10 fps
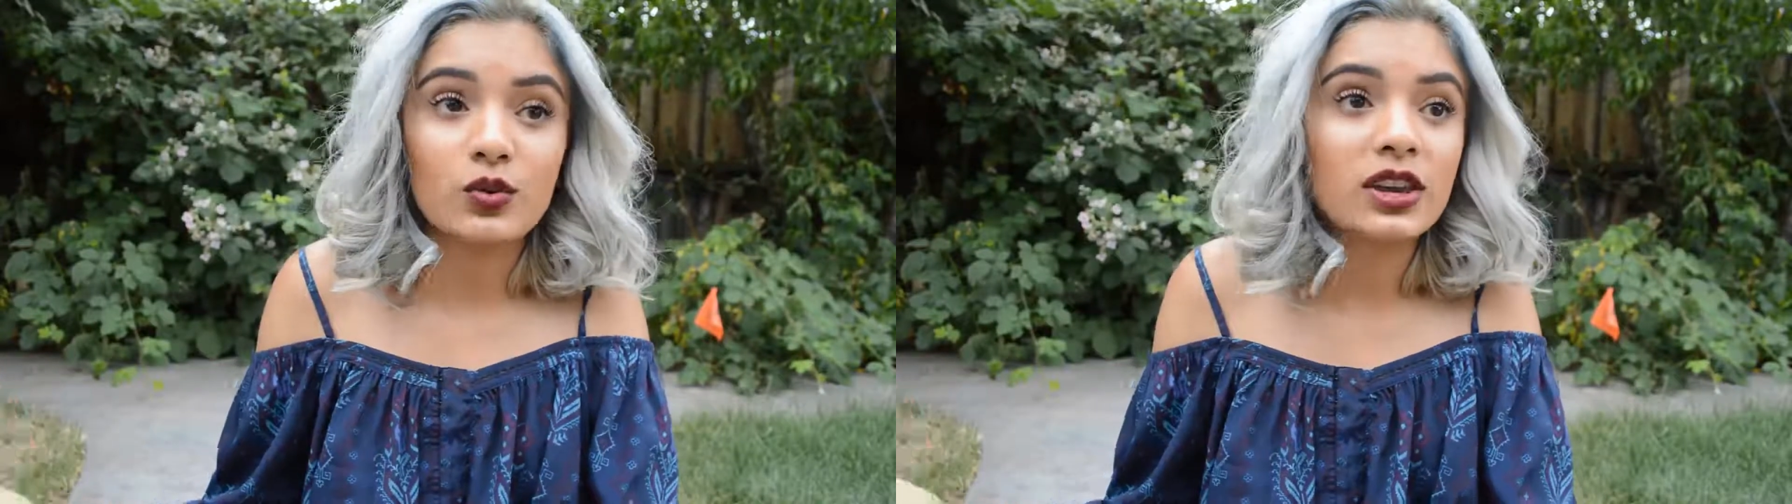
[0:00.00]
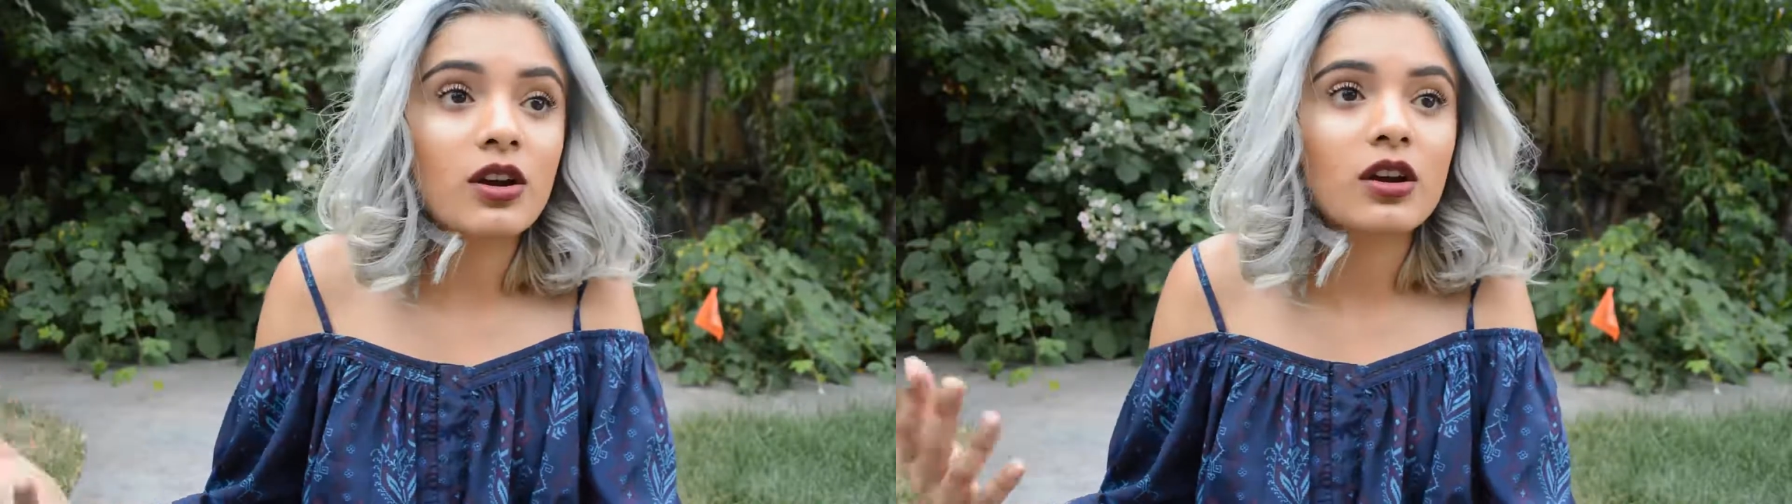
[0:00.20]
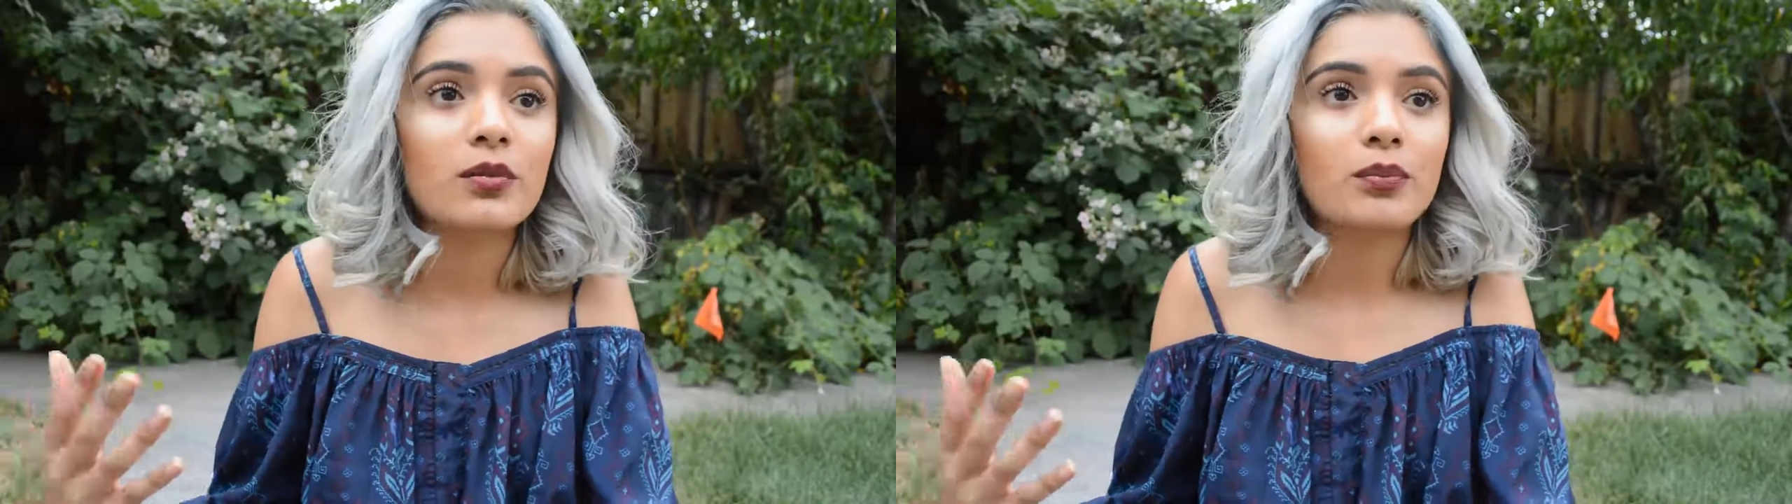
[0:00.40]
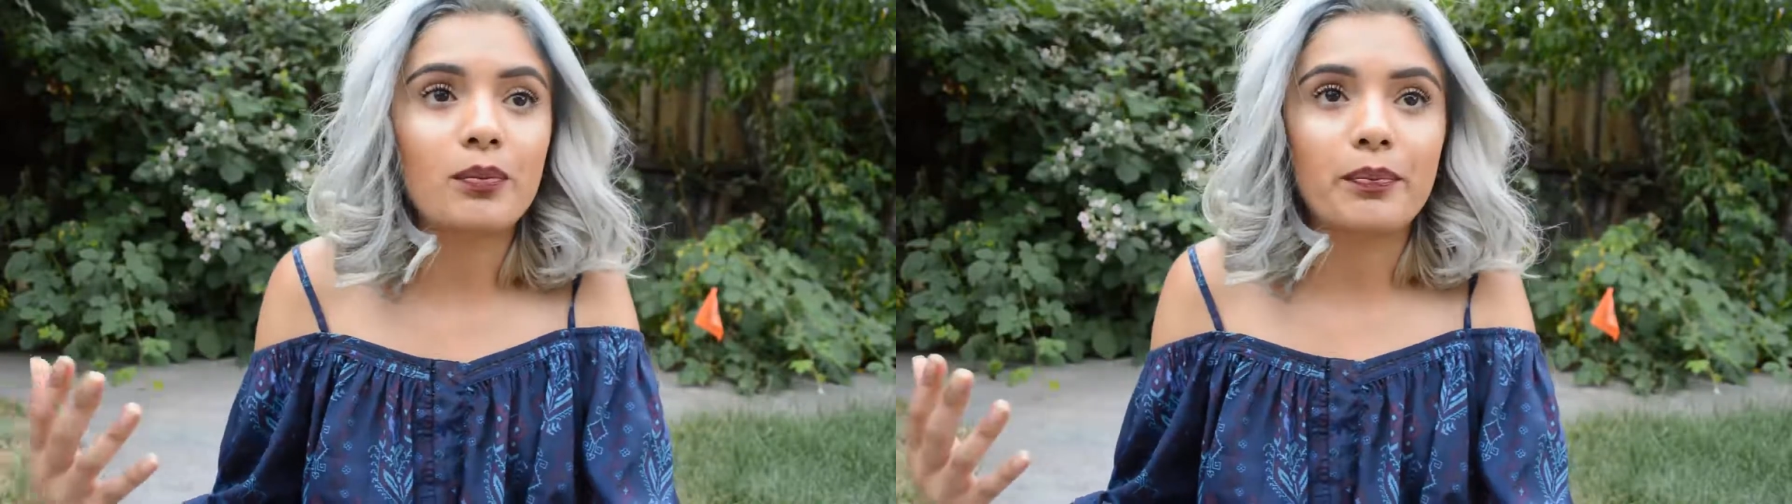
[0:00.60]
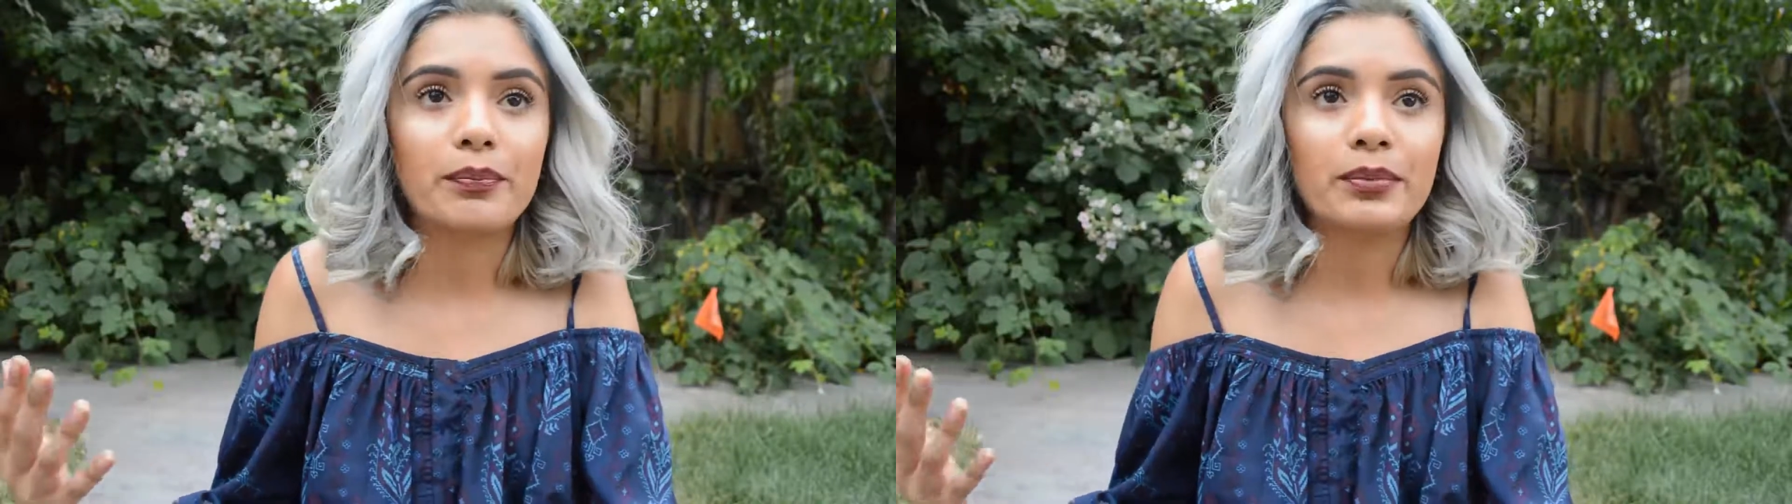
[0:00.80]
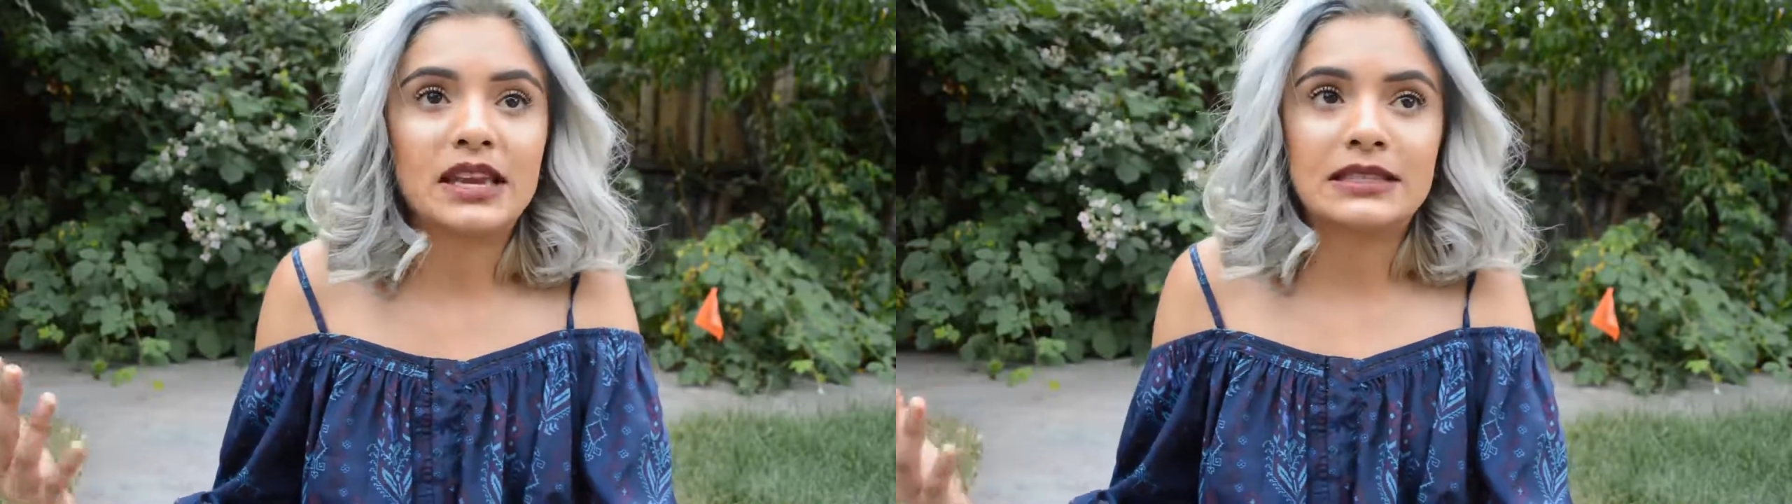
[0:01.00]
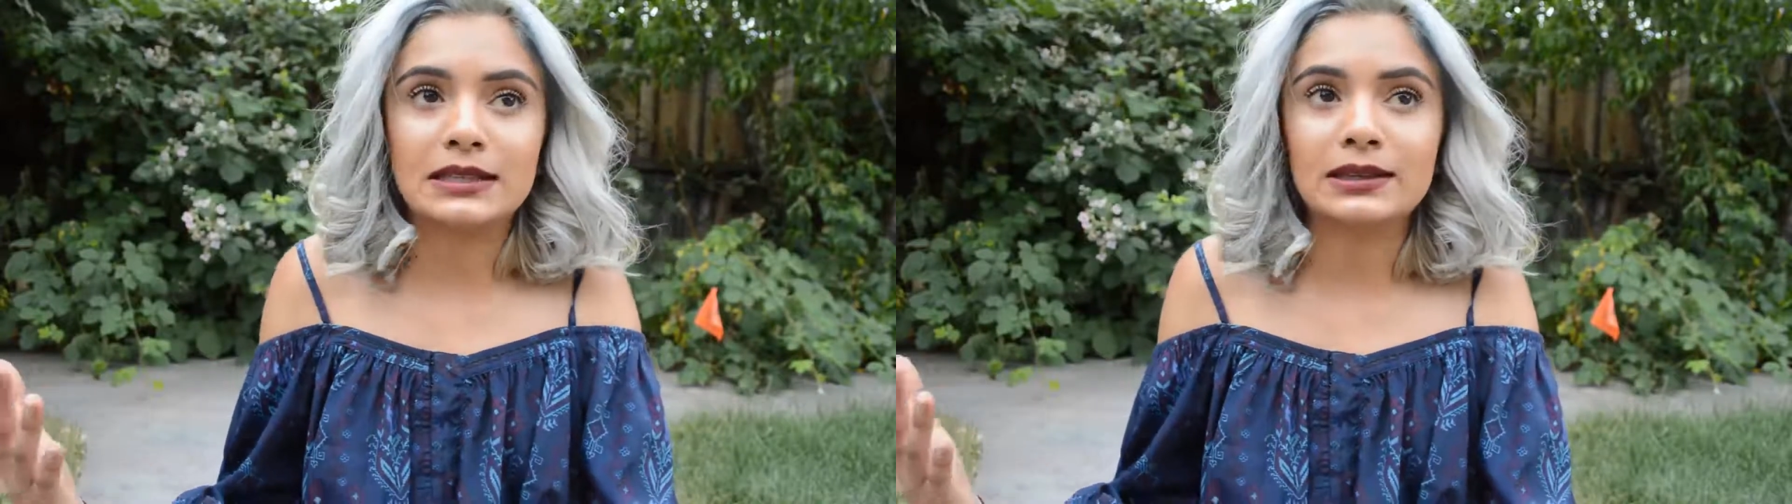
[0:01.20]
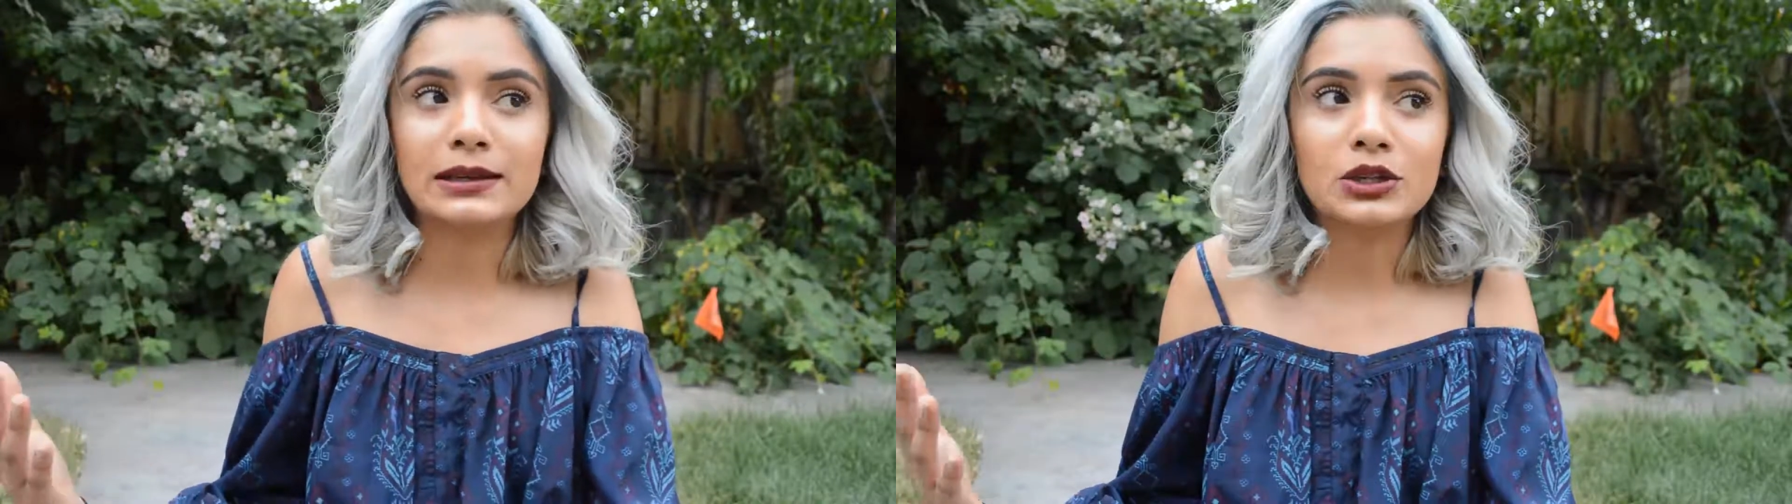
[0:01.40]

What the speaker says: We are basically